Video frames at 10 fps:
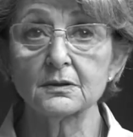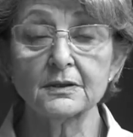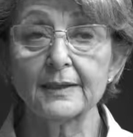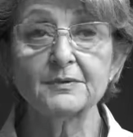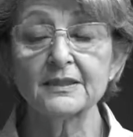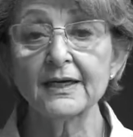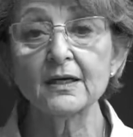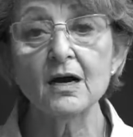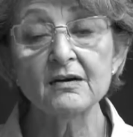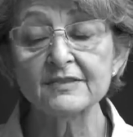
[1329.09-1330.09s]
kept in
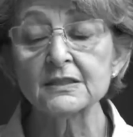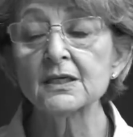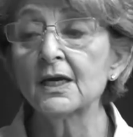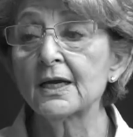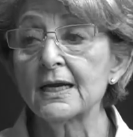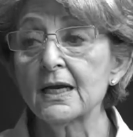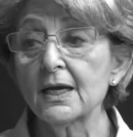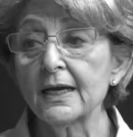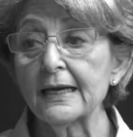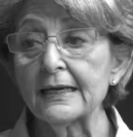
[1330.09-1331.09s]
that convent,
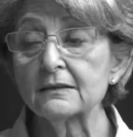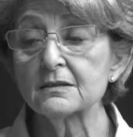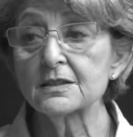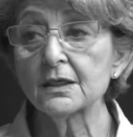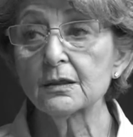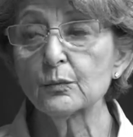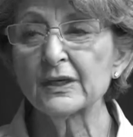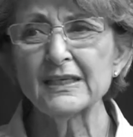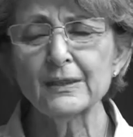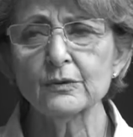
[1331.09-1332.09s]
and
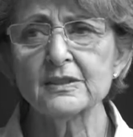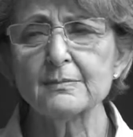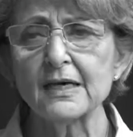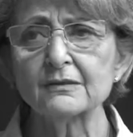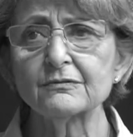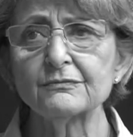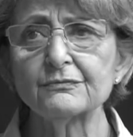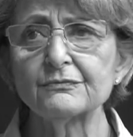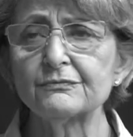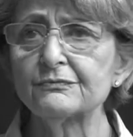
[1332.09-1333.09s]
when he was about
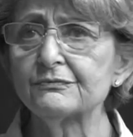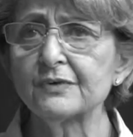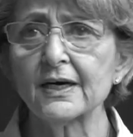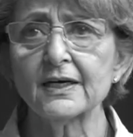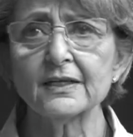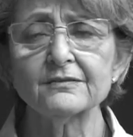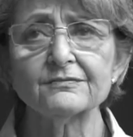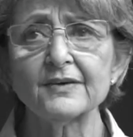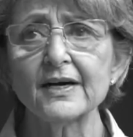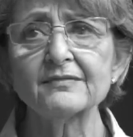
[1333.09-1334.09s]

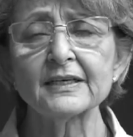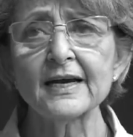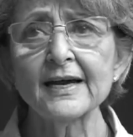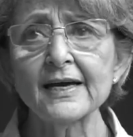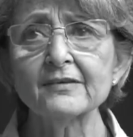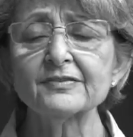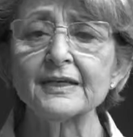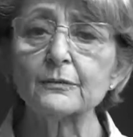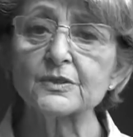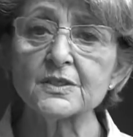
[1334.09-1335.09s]
5.5,
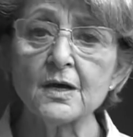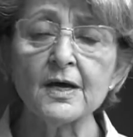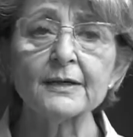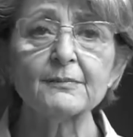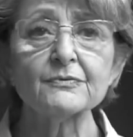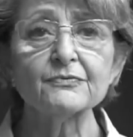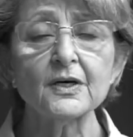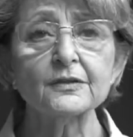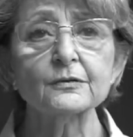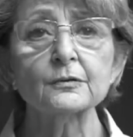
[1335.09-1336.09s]
and I was 9, my
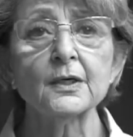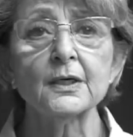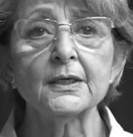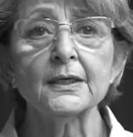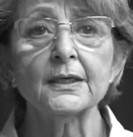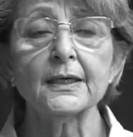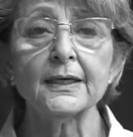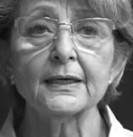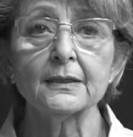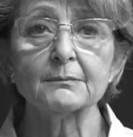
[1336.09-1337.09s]
father
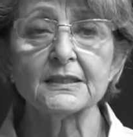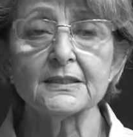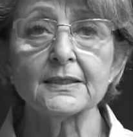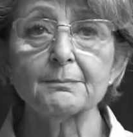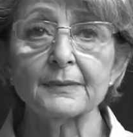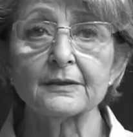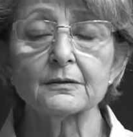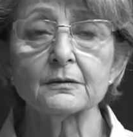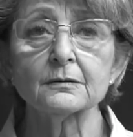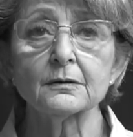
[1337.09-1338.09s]
and my
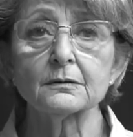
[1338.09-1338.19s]
stepmother,